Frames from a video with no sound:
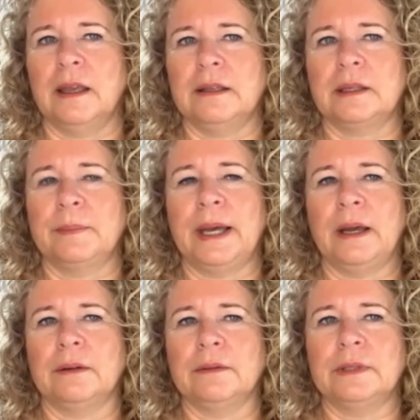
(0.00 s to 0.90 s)
It's
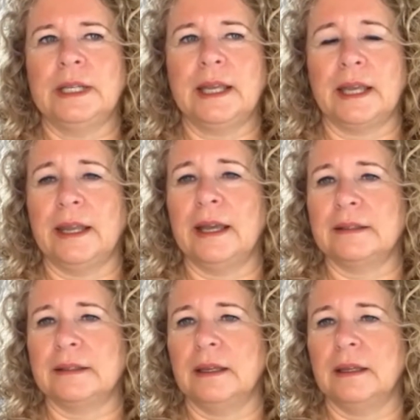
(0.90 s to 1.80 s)
about really
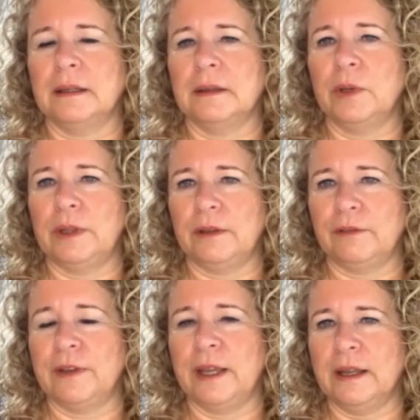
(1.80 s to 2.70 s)
connecting with the
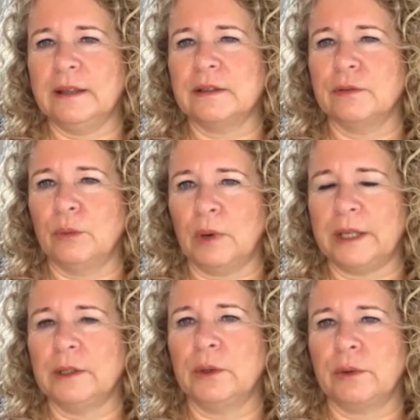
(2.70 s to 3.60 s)
feelings of
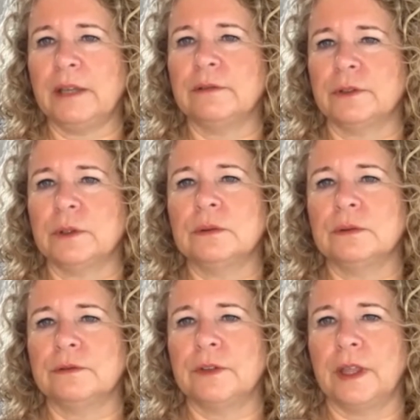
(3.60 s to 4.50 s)
why you're
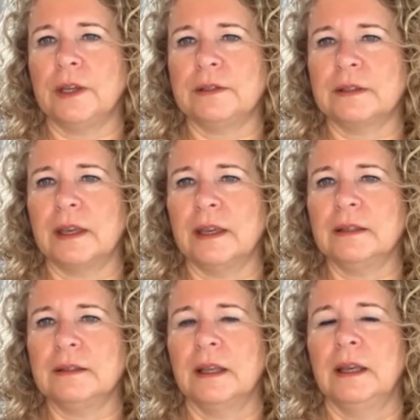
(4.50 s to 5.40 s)
grateful for those
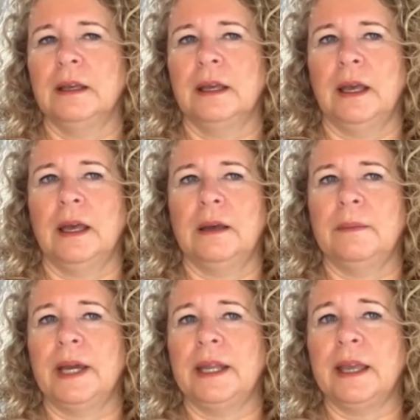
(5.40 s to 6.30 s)
things.
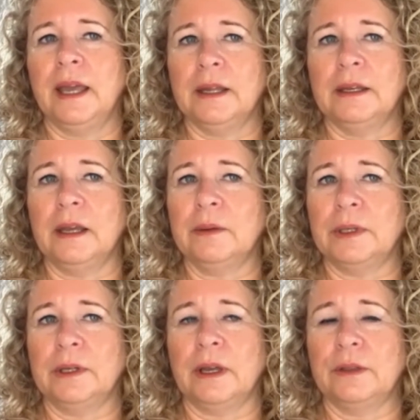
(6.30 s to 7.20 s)
And again, I know
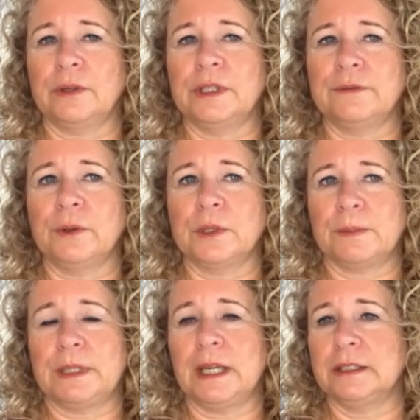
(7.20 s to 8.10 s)
when you're going through a
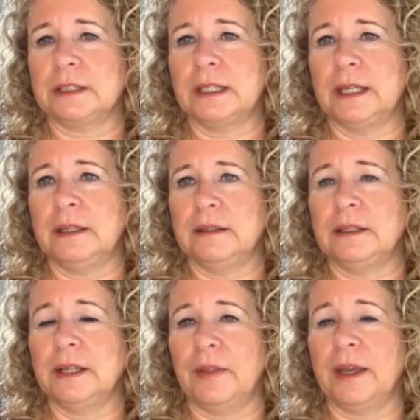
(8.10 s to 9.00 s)
divorce,
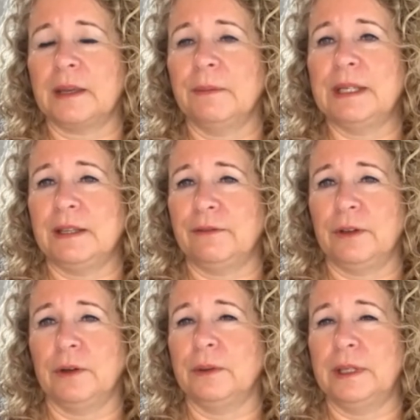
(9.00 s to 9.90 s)
potentially, you know, that can be
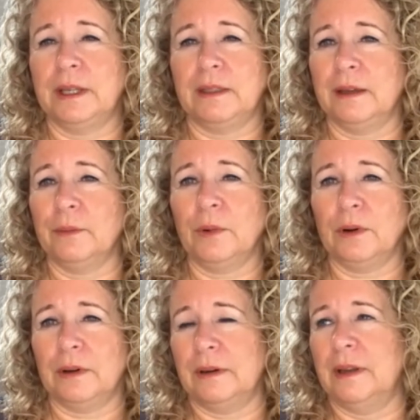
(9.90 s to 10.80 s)
difficult and you can think,
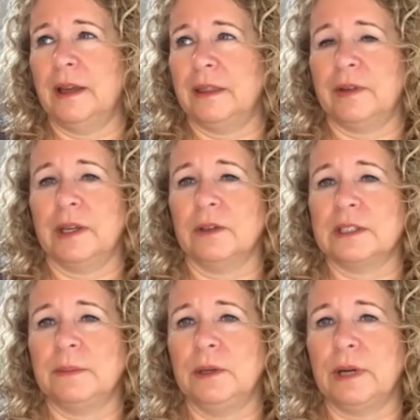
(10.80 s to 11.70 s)
what on earth have I
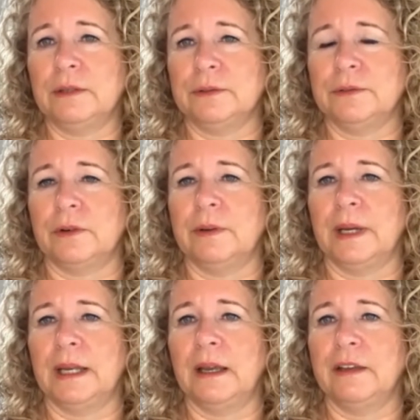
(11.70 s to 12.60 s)
got to be grateful for
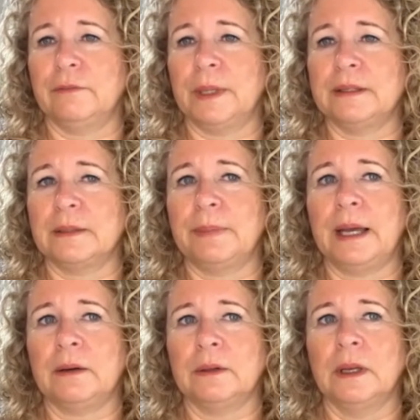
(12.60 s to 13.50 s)
in my life? But it's
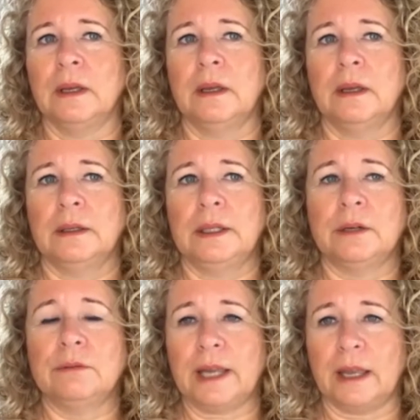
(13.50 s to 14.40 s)
about, you
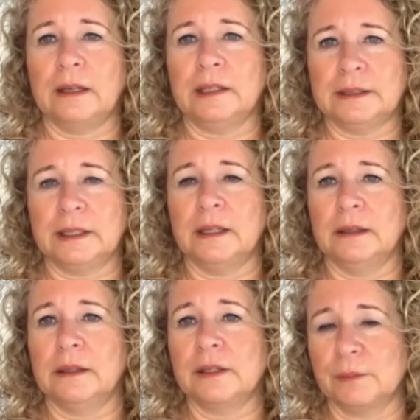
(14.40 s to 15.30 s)
know,
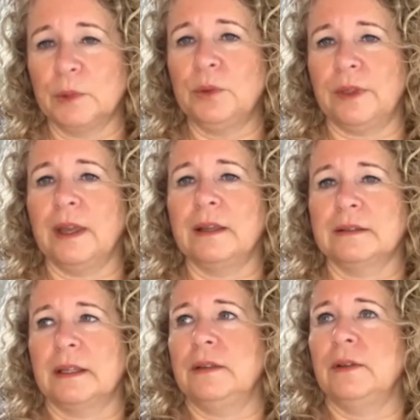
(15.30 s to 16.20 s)
recognizing the small
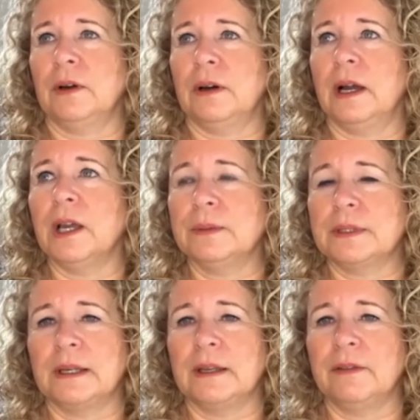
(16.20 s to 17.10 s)
things, that you've got a home
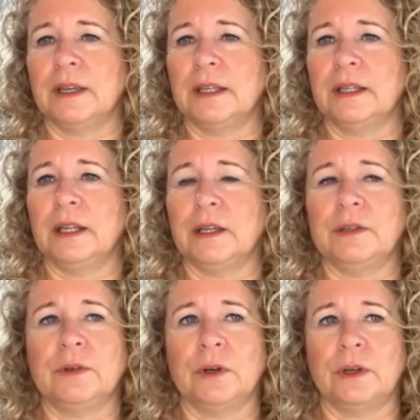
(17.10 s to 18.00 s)
to live in, you know,
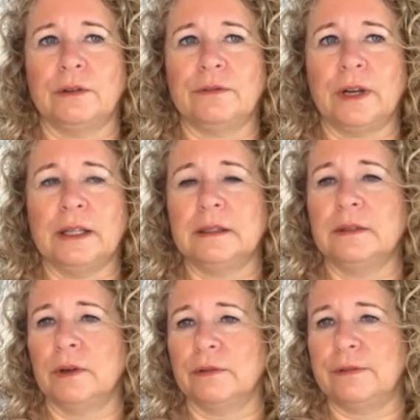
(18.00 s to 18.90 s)
you've got good friends,
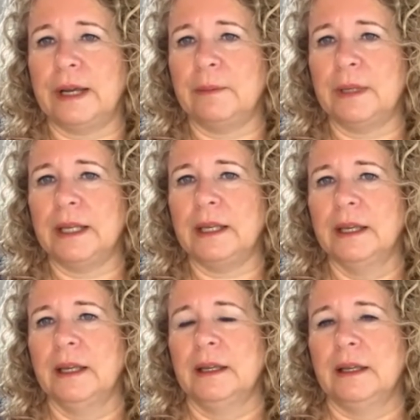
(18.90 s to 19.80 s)
you've got family,
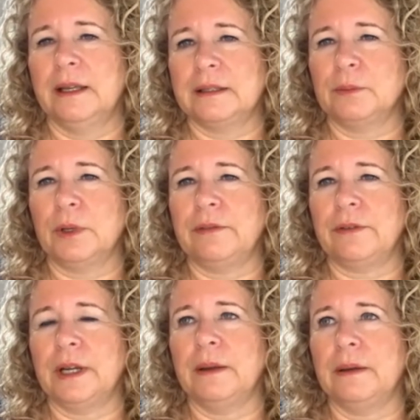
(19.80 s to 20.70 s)
it's
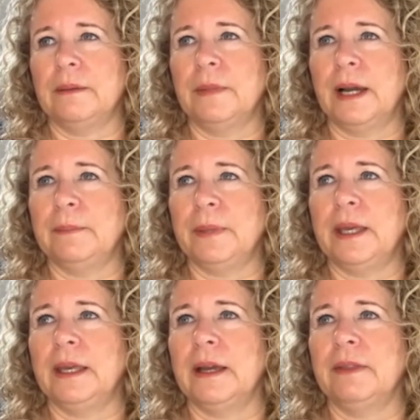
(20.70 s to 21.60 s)
whatever it might
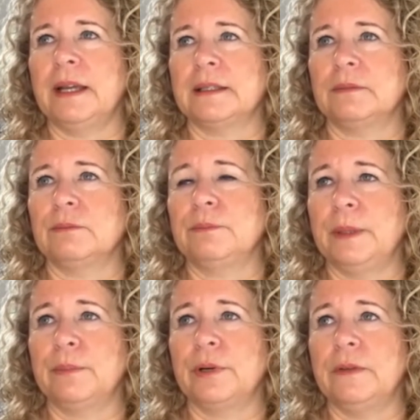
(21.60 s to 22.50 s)
be. And that's
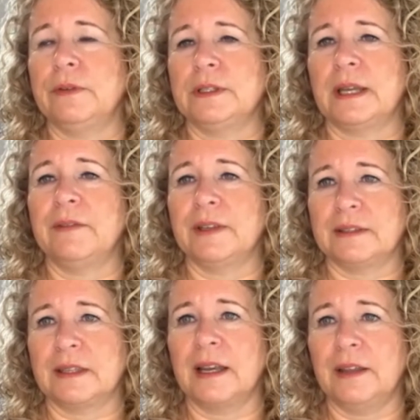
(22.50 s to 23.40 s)
been proven to have a
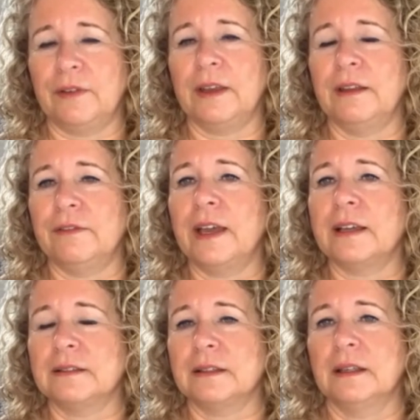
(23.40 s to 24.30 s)
significant
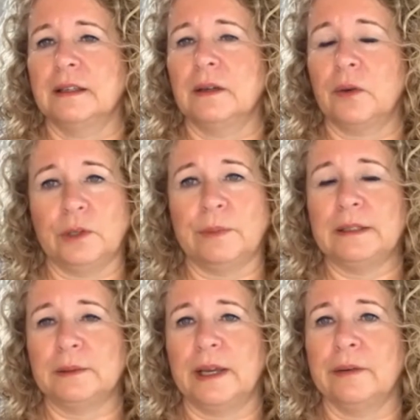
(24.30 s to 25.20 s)
effect on your mental health.